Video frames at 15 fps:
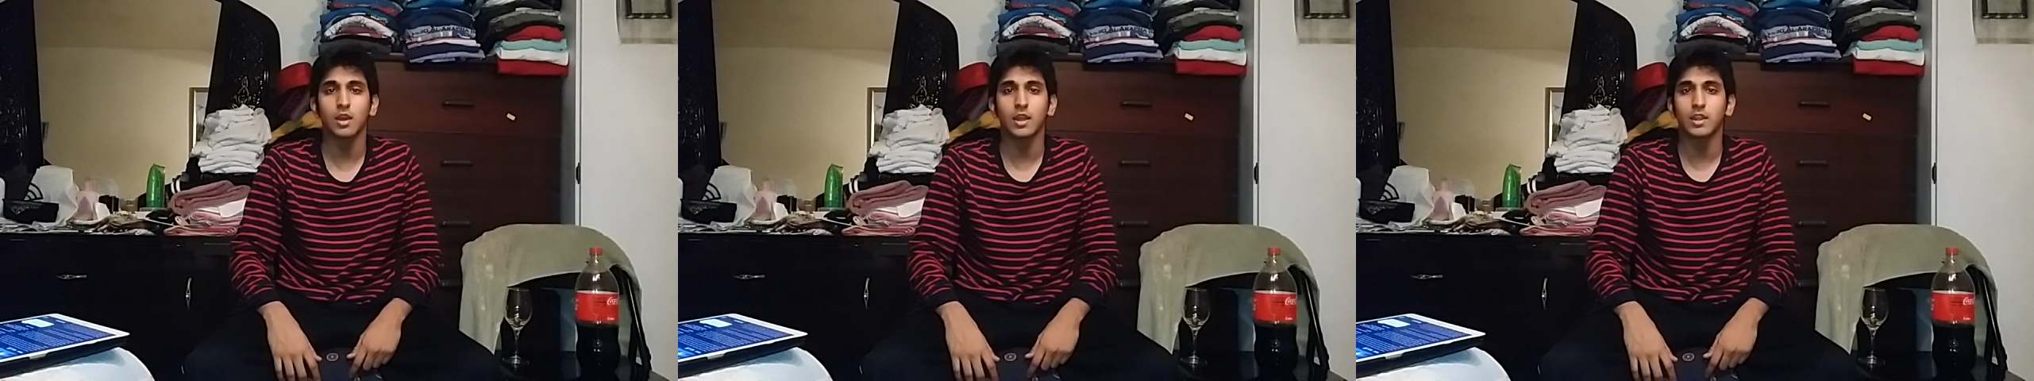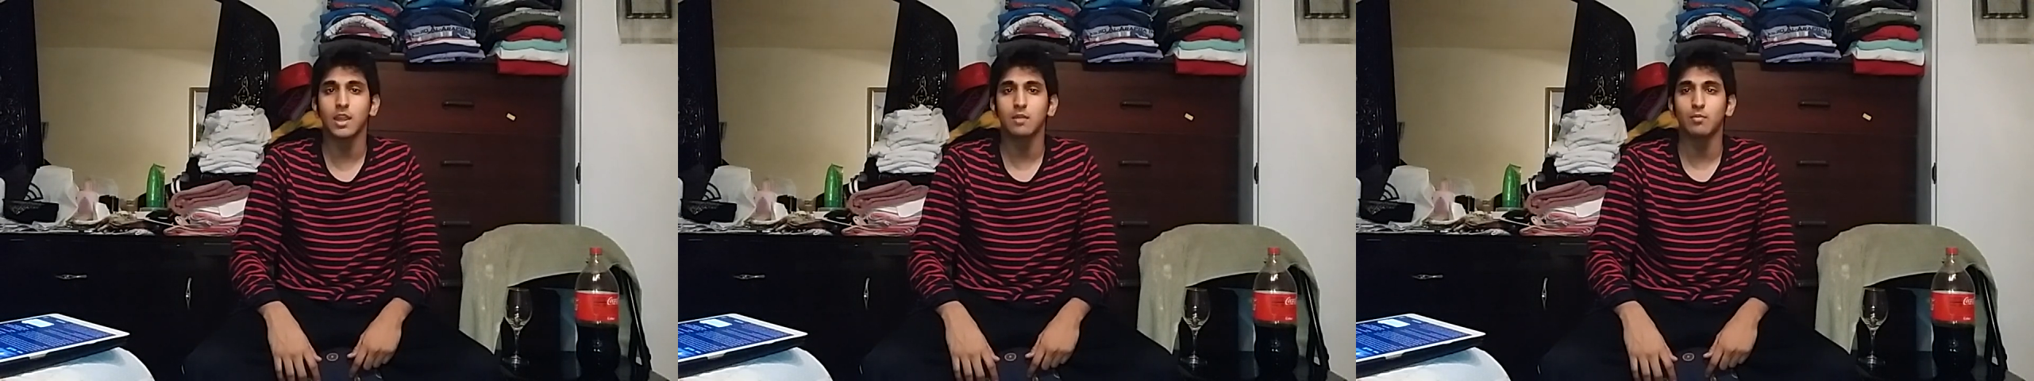
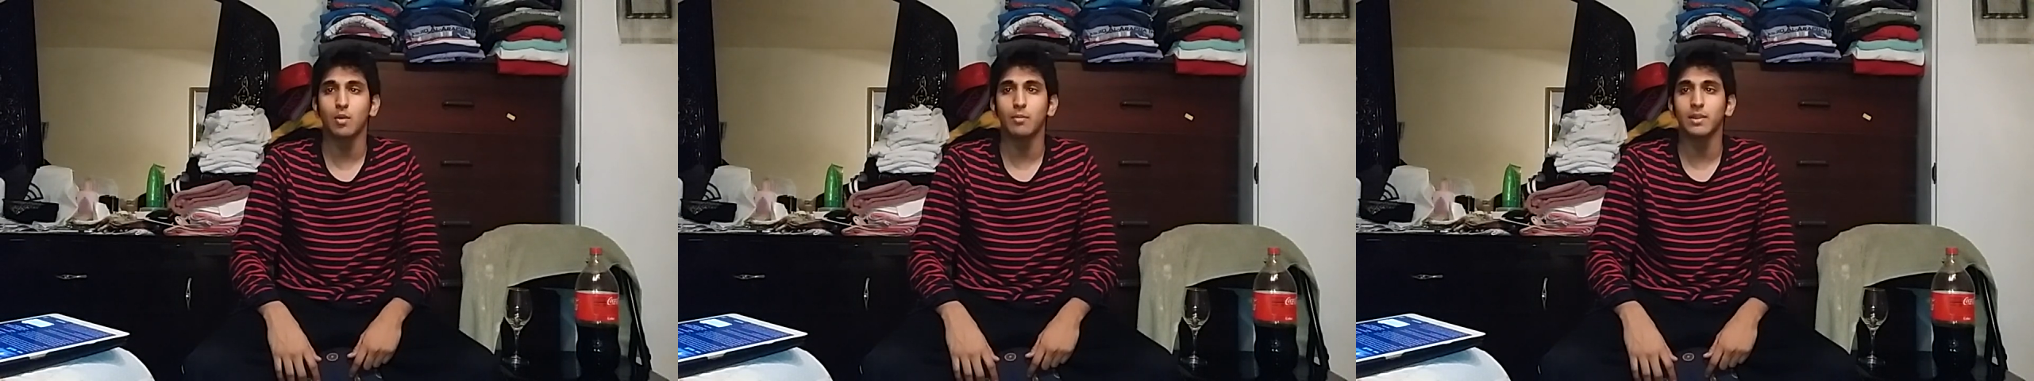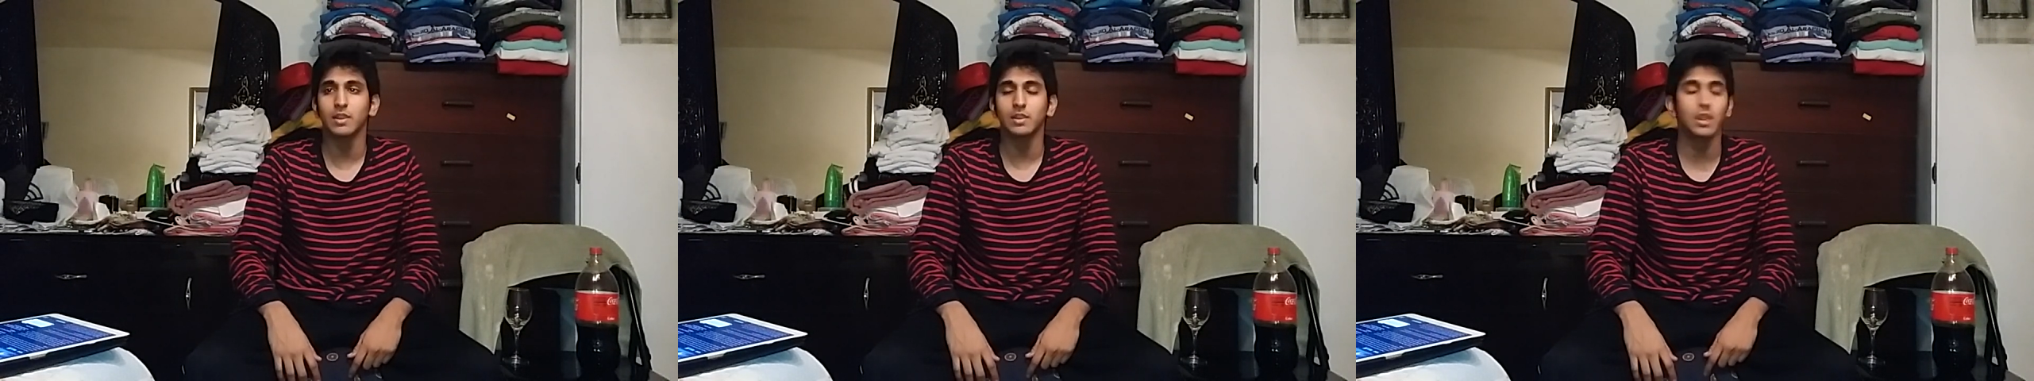I came
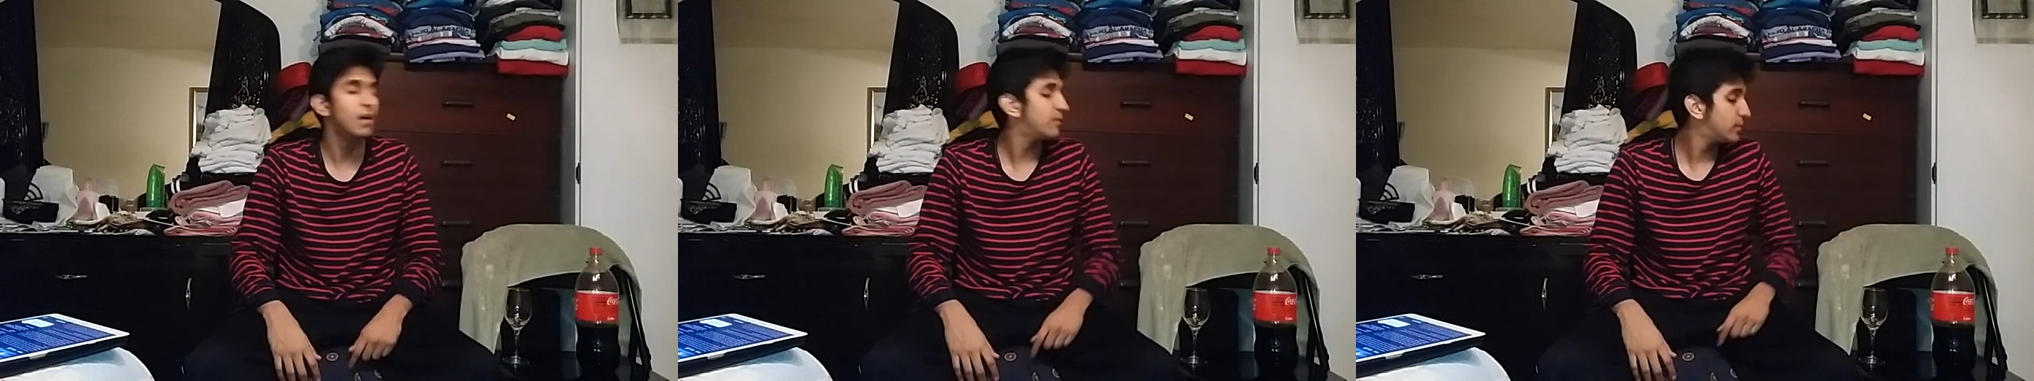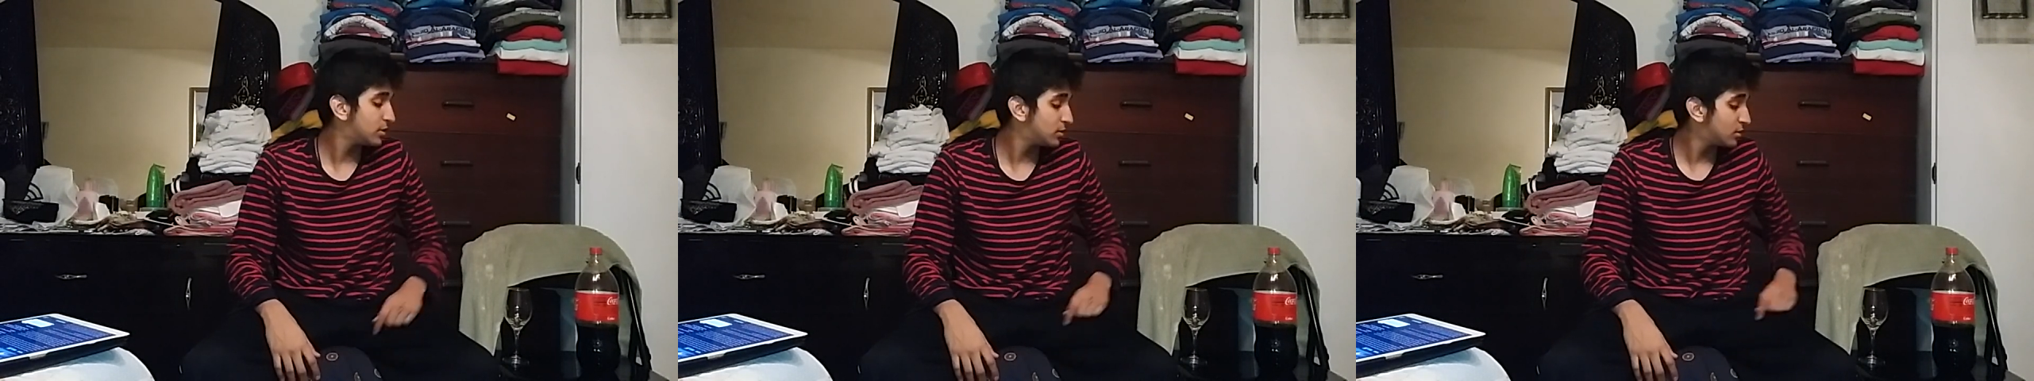home at
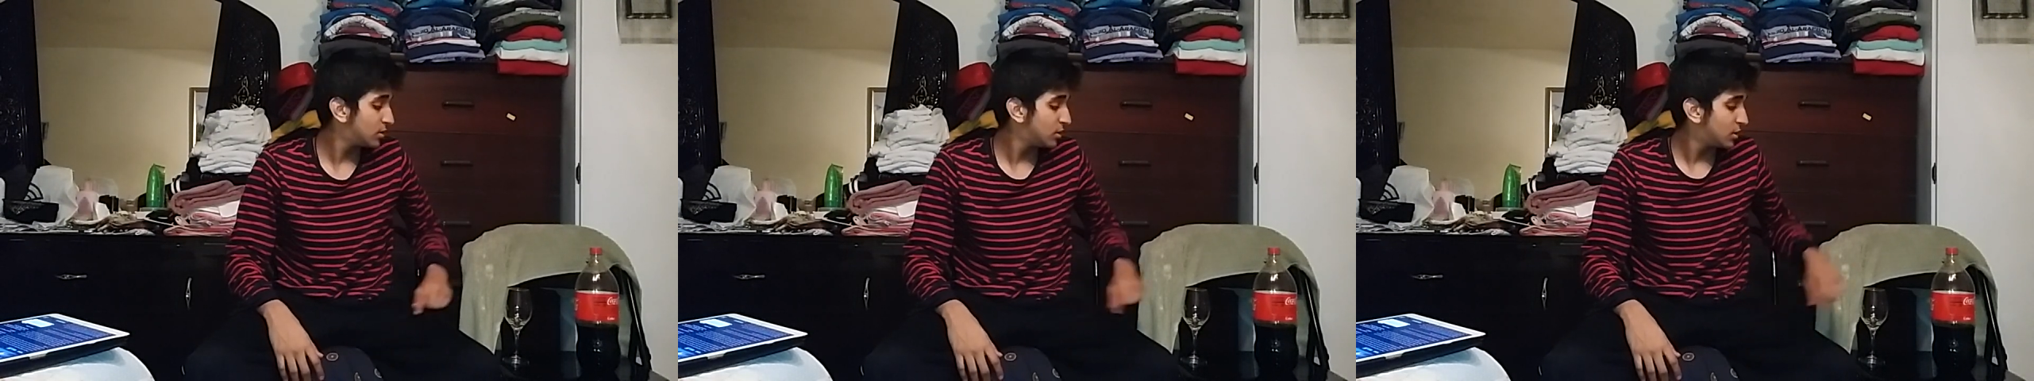11,